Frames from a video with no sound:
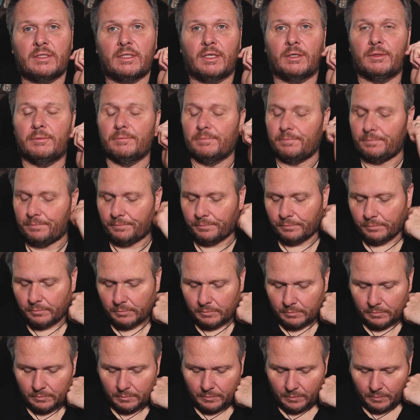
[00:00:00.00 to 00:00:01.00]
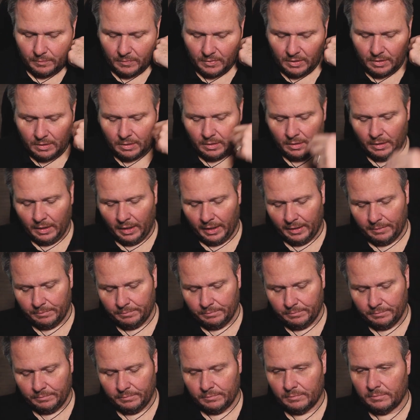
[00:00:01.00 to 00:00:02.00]
So
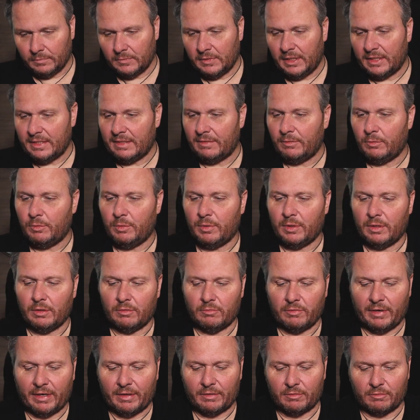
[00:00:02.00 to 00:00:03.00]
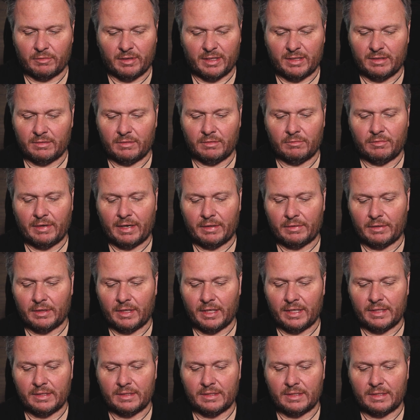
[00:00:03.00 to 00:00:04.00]
let's have a quick look around the
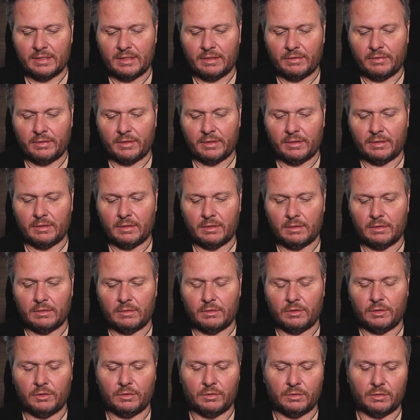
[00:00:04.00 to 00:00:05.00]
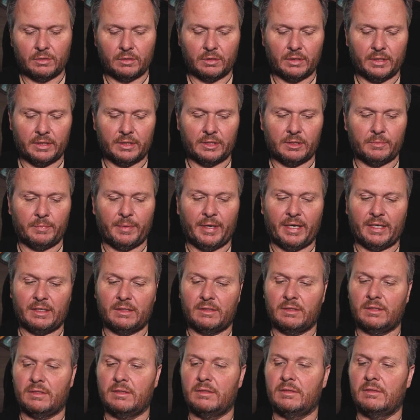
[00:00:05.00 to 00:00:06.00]
lens. There's nothing that you'd
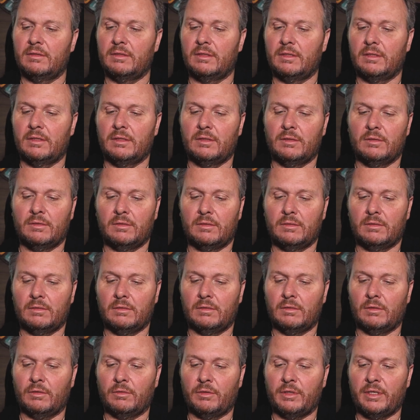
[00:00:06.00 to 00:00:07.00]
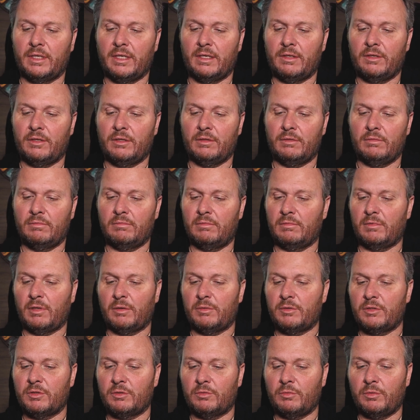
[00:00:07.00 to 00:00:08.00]
expect on here that you
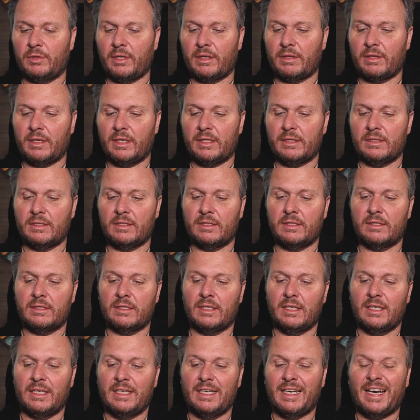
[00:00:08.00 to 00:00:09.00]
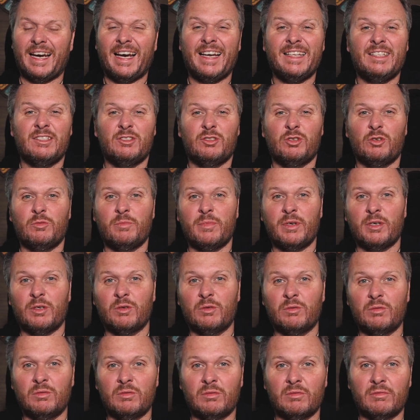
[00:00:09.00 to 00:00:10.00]
don't see on all the other lenses.
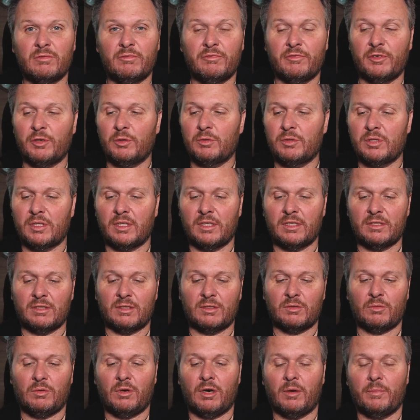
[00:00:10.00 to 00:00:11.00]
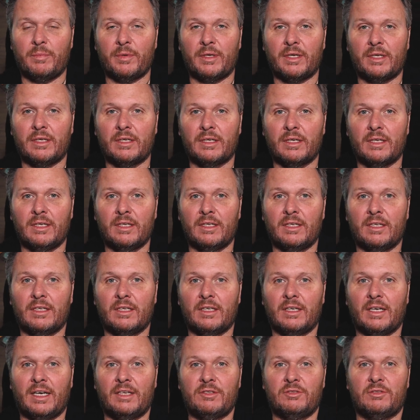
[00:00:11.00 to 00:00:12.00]
82mm filter, so it's quite a big,
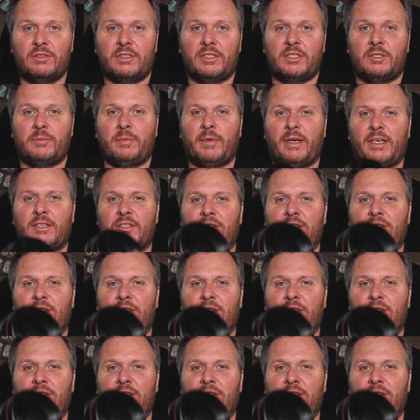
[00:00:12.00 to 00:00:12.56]
as you'd expect.